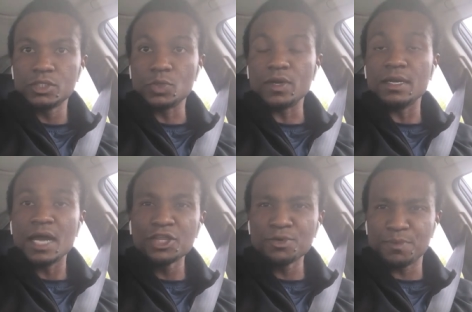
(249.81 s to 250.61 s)
to
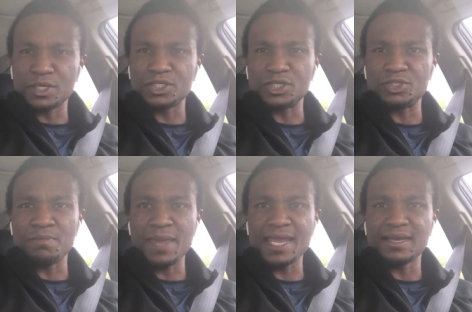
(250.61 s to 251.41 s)
another person to
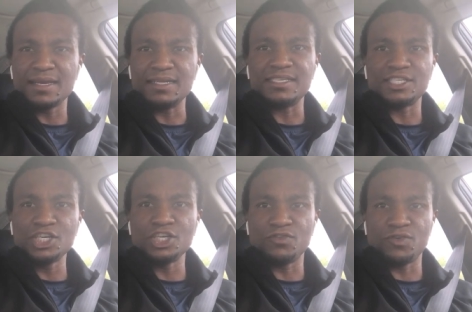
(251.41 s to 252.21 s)
make a
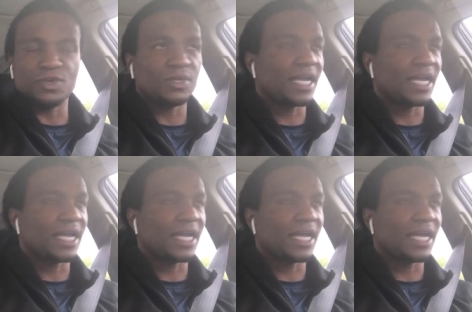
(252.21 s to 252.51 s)
decision for you,